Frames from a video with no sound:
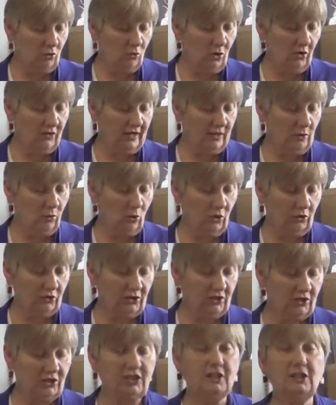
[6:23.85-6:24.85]
what they
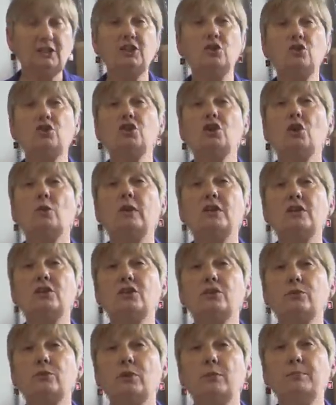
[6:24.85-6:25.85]
want until you show it
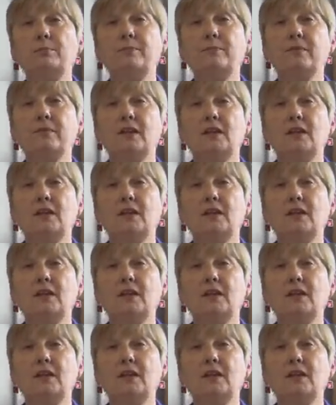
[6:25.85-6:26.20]
to them.